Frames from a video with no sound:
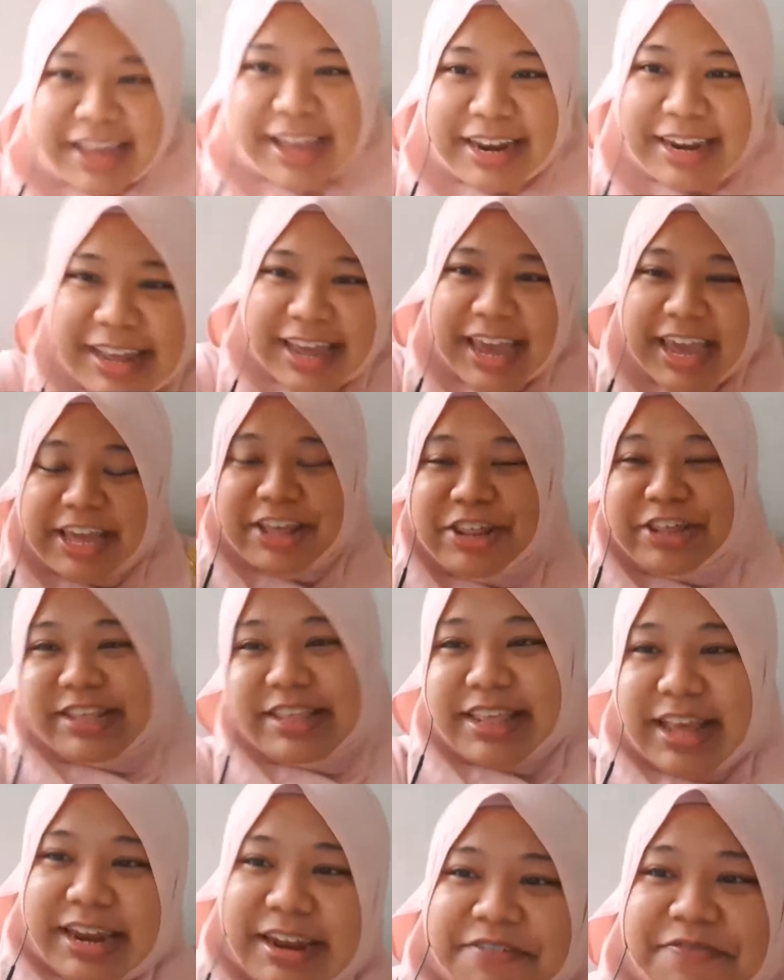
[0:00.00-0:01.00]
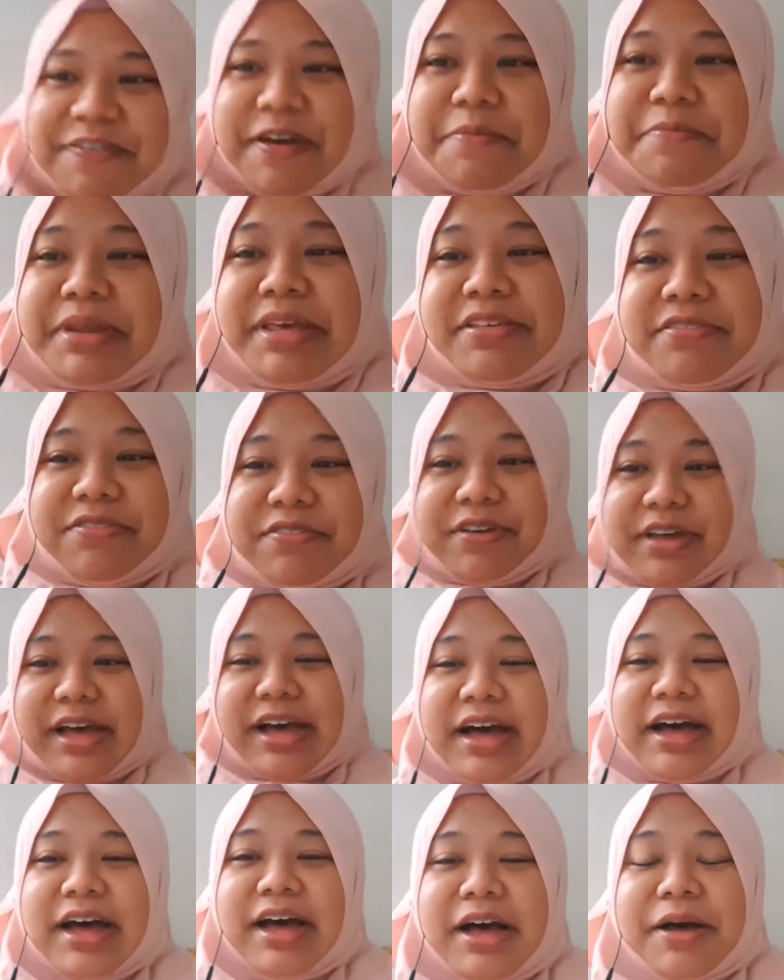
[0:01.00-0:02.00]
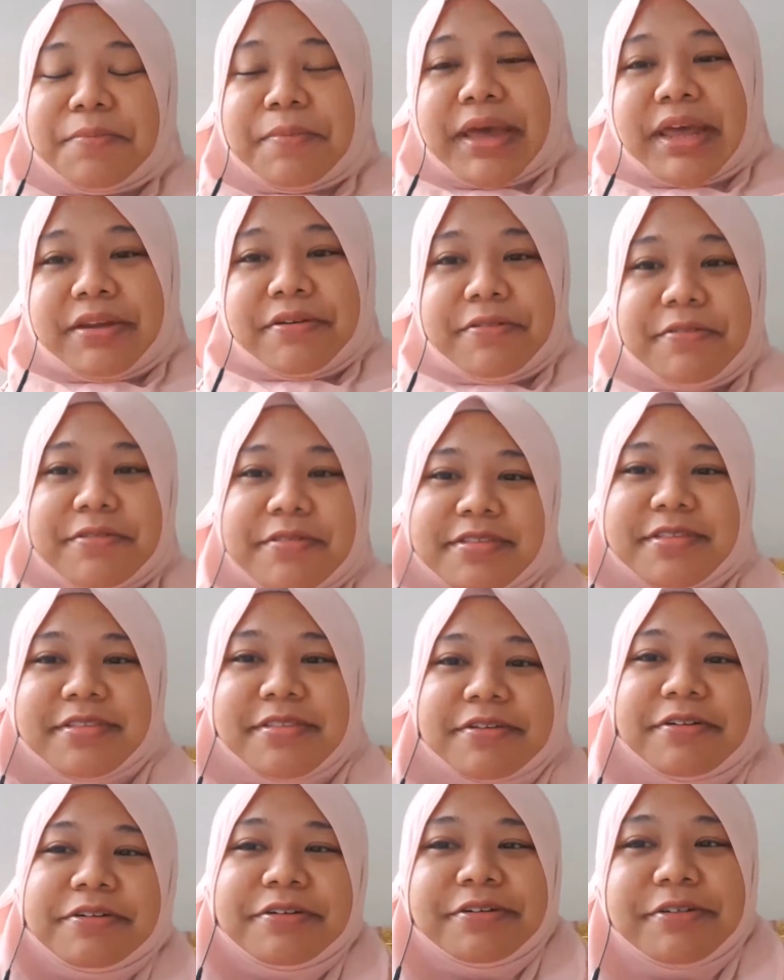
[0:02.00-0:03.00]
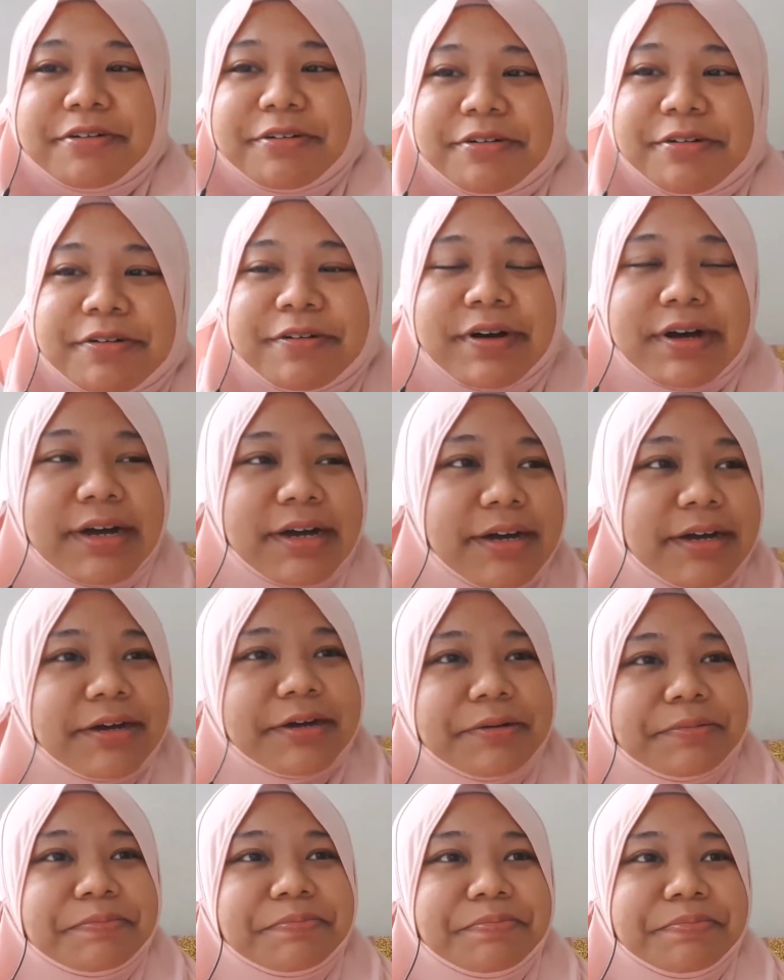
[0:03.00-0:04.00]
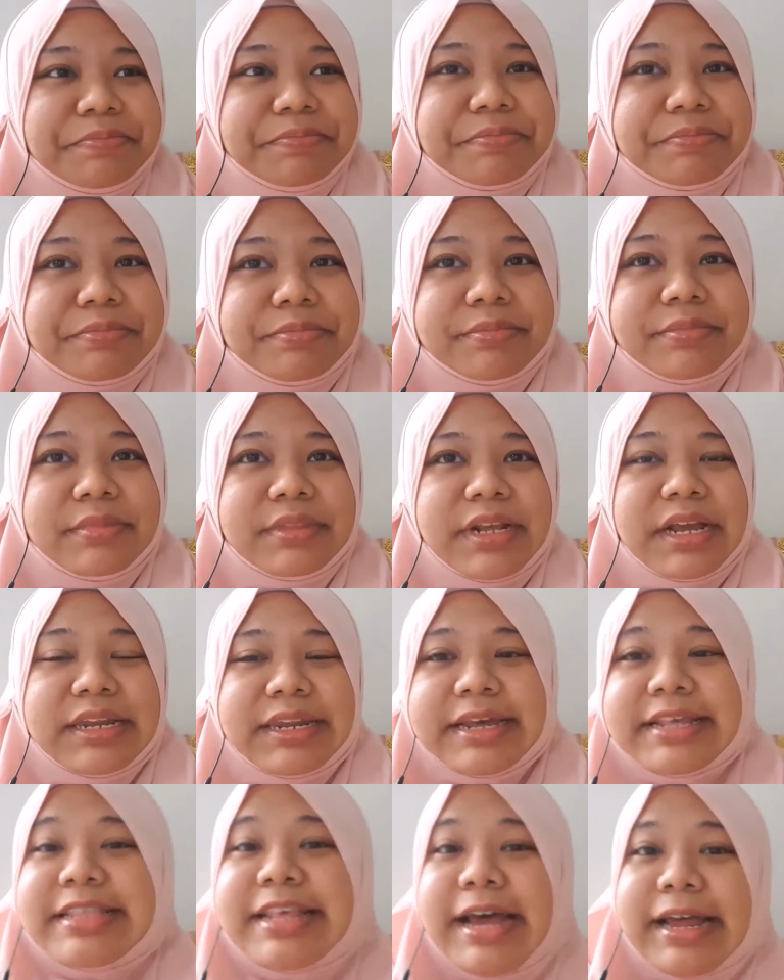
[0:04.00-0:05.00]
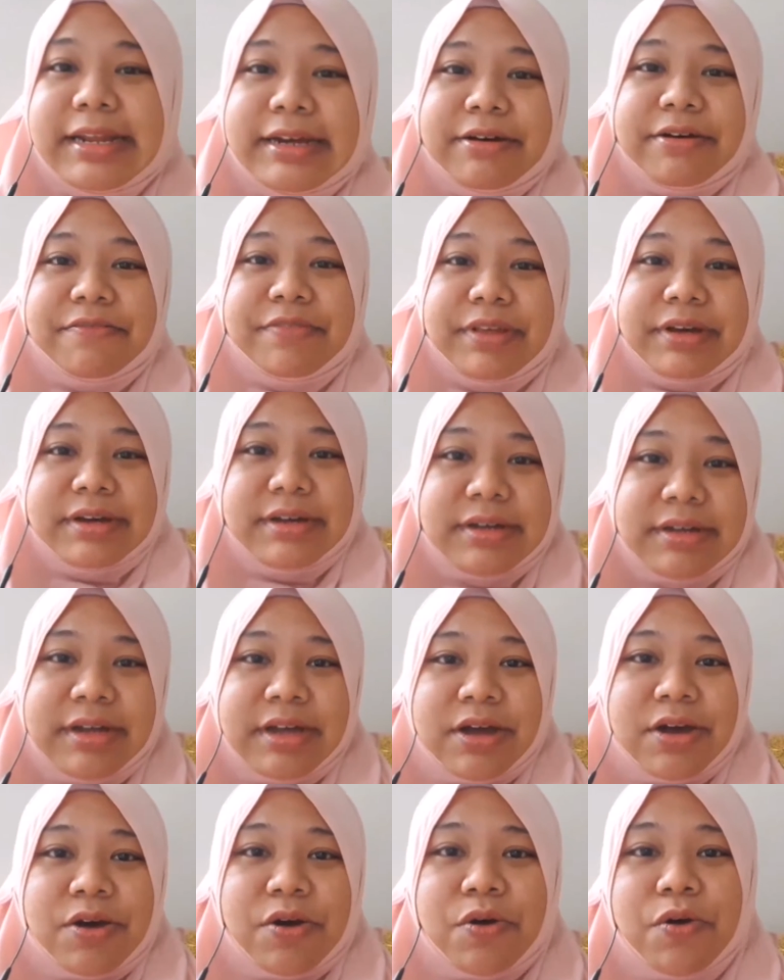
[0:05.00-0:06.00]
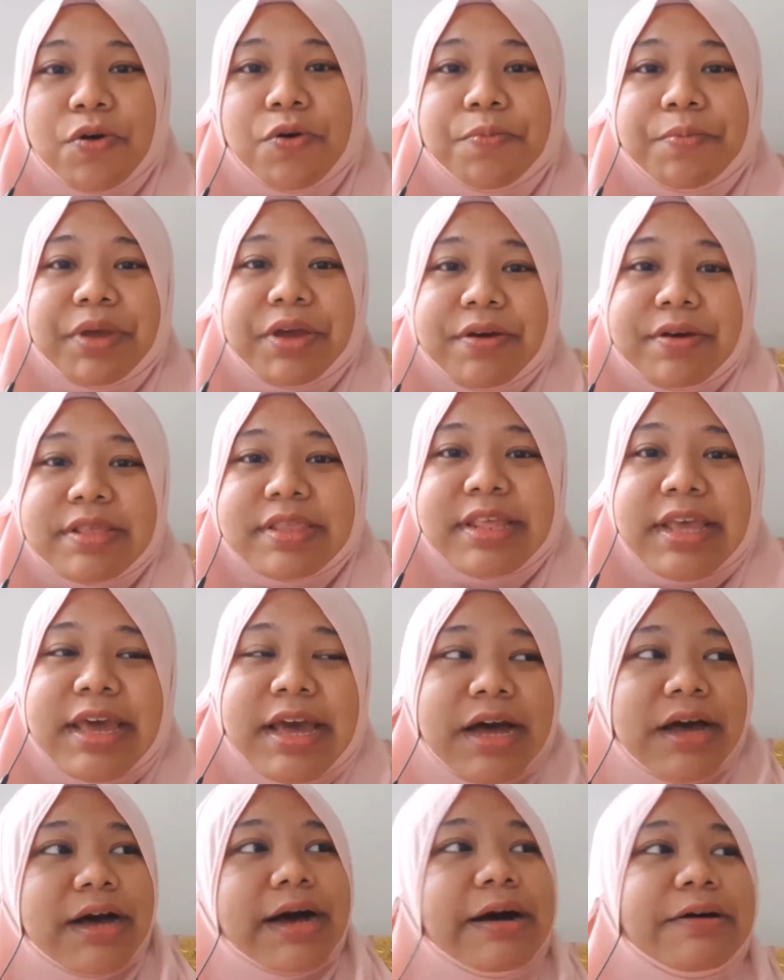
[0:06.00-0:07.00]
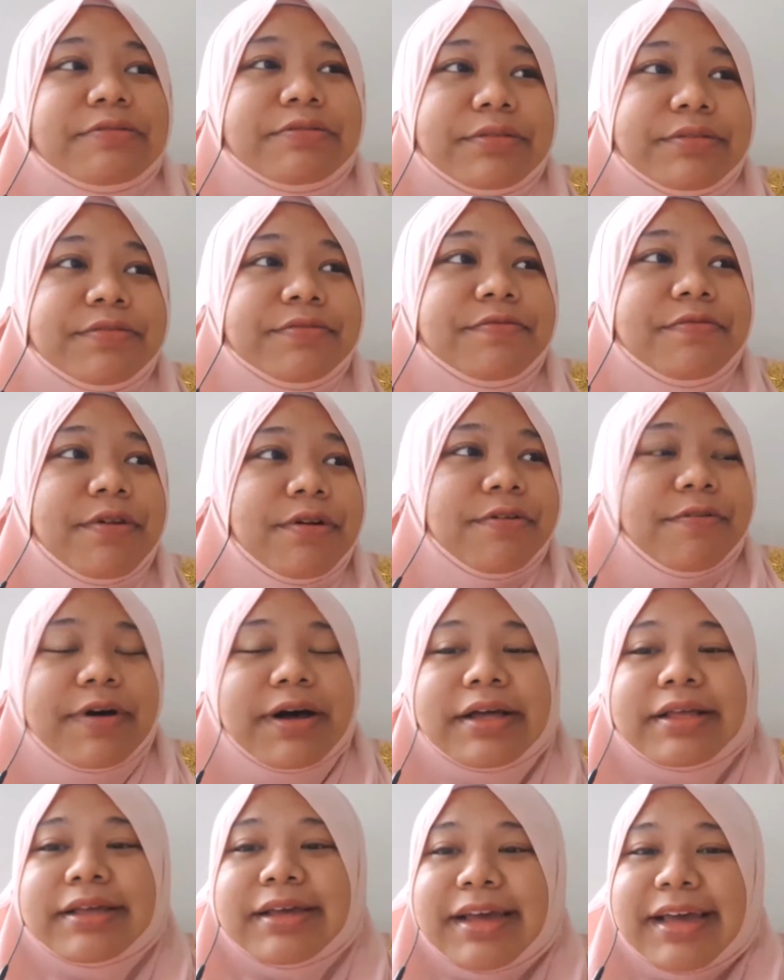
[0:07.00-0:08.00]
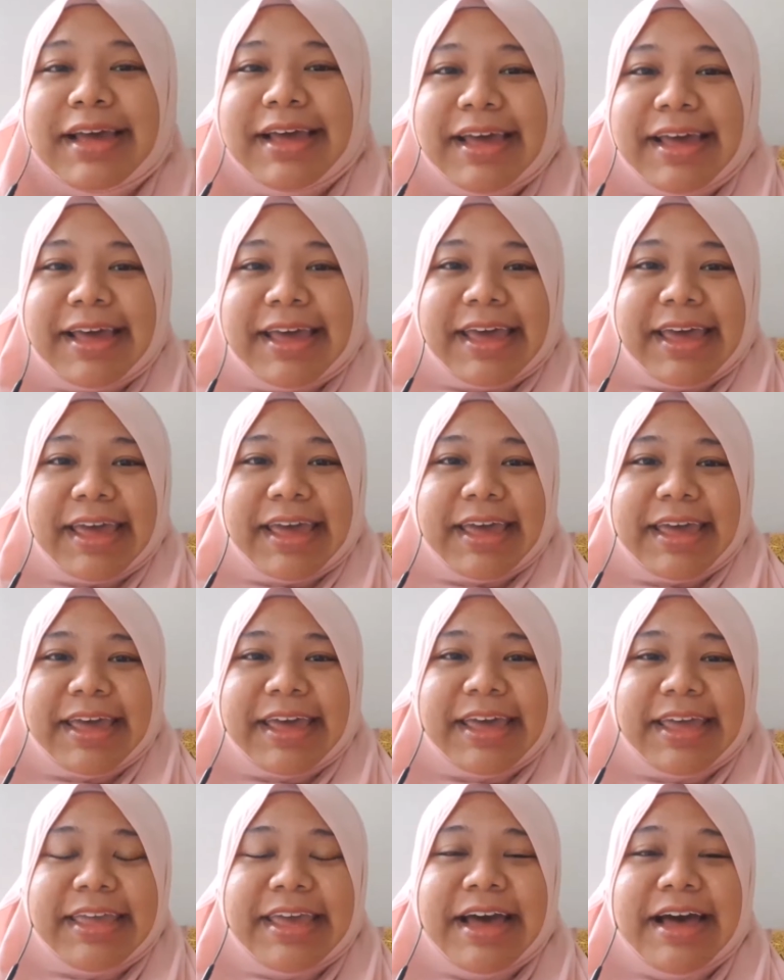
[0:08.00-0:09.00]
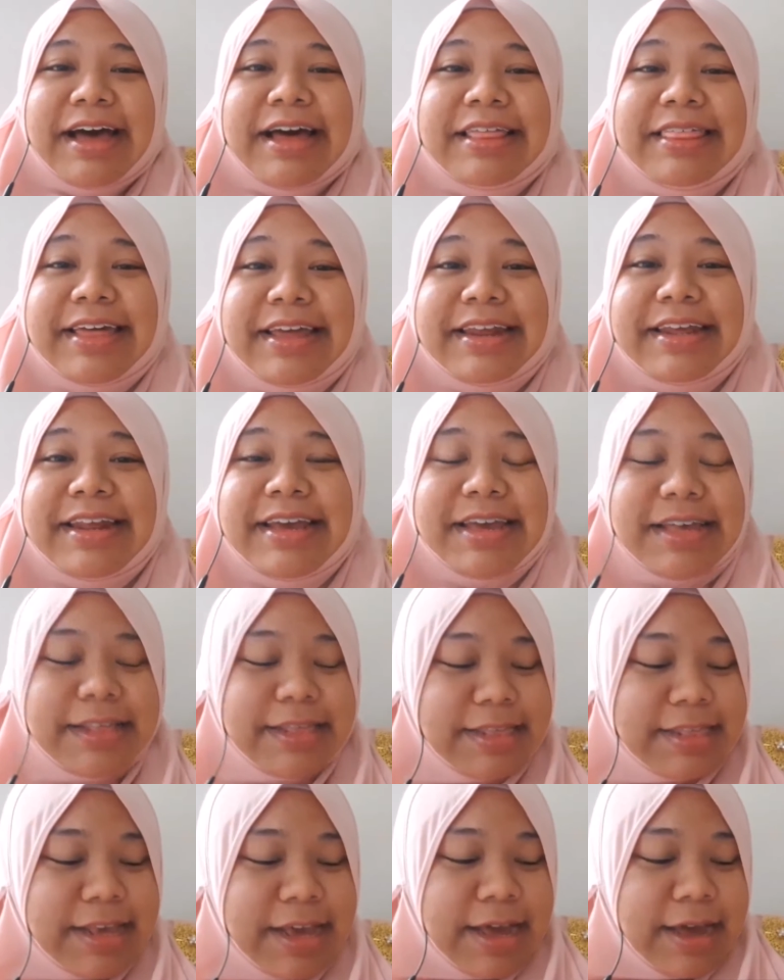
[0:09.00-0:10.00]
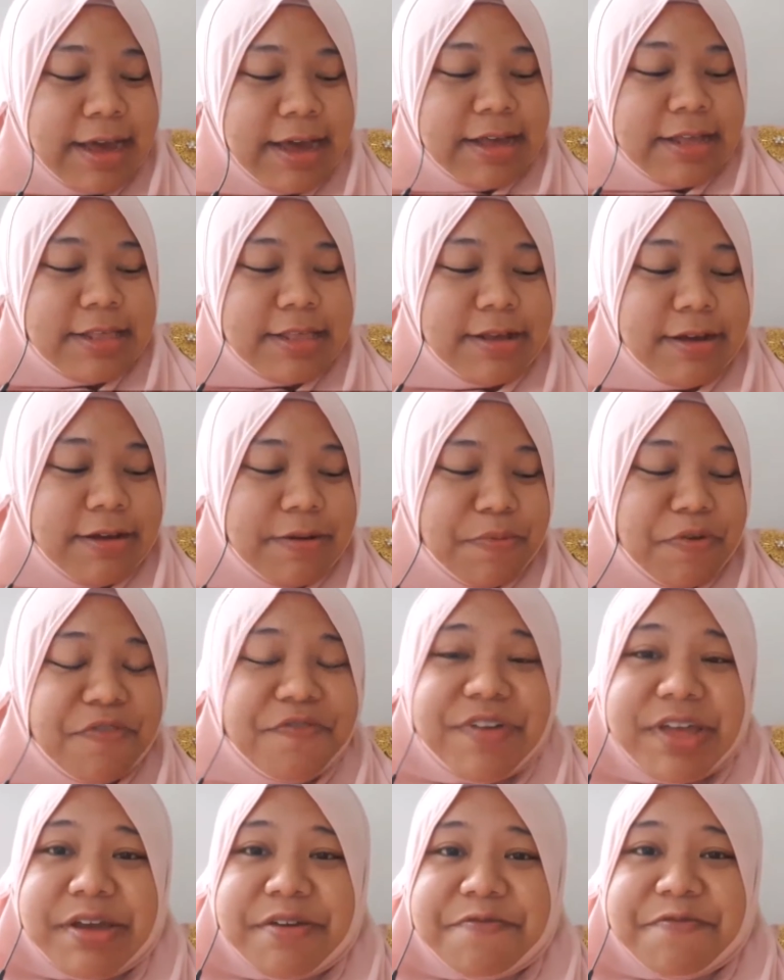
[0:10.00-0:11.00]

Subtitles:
The agents and the families to come, and also the seller of the home, because they are out for a while. And yeah, that it is. So moving